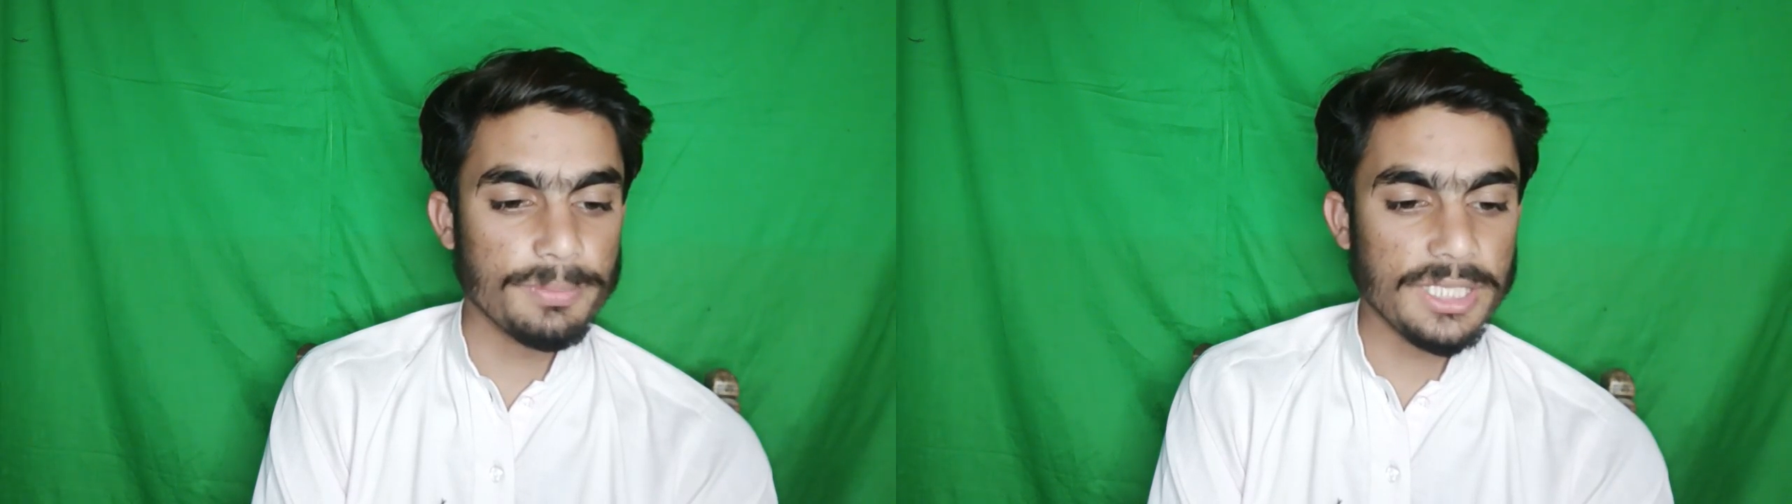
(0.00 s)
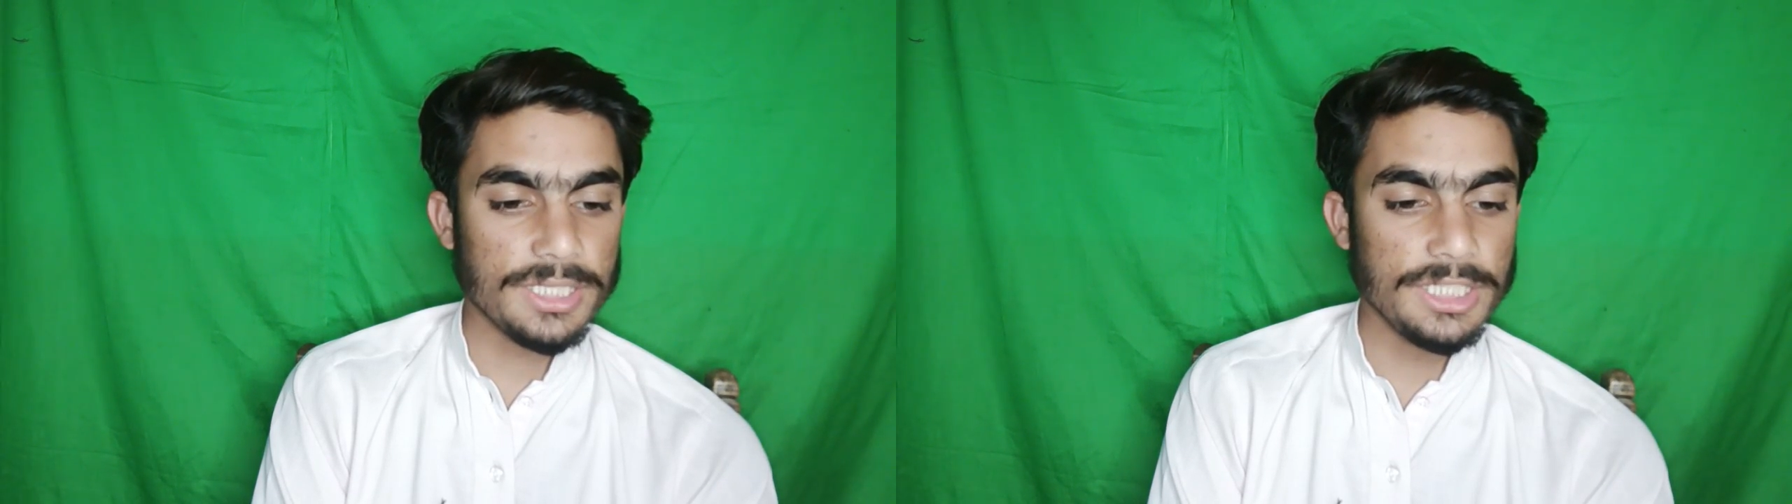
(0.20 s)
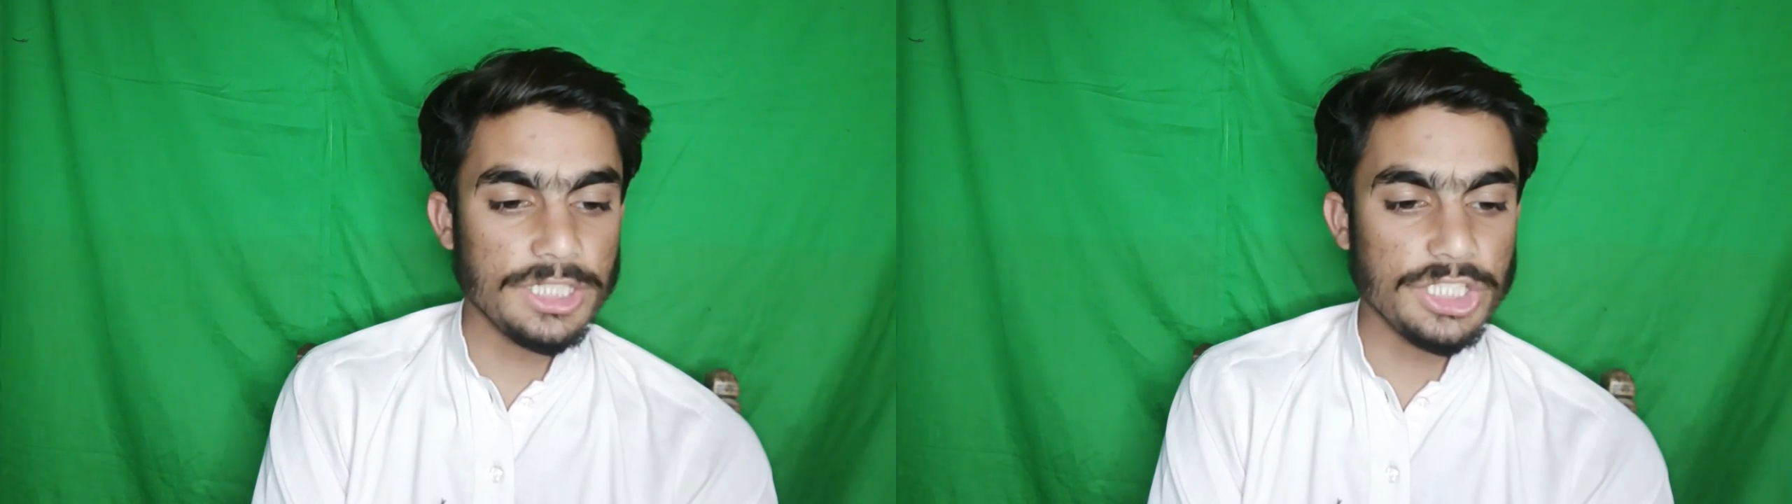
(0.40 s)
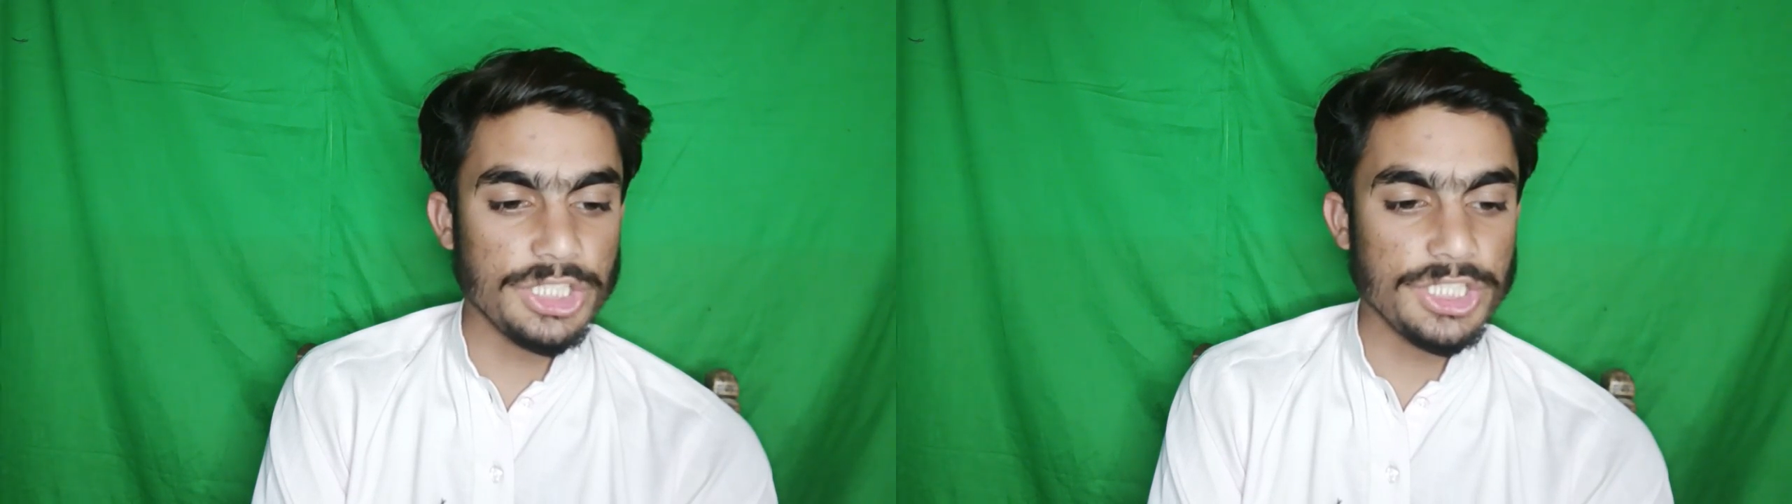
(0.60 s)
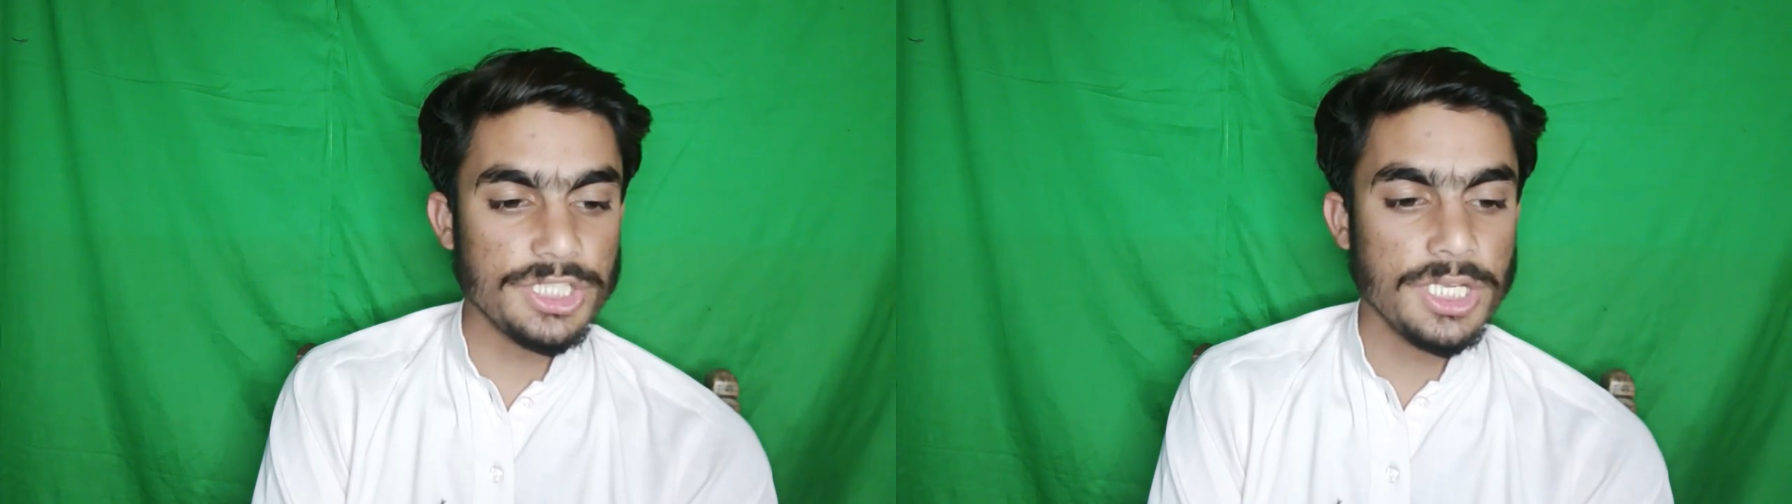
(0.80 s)
but it
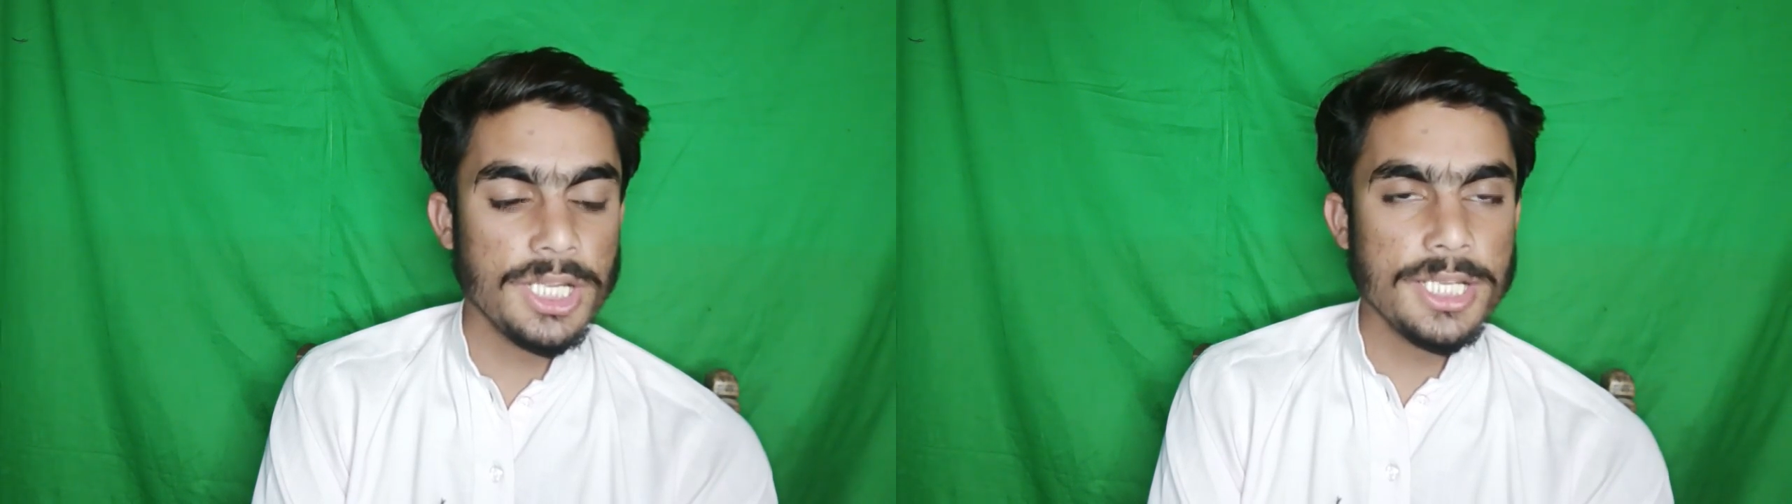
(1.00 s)
needs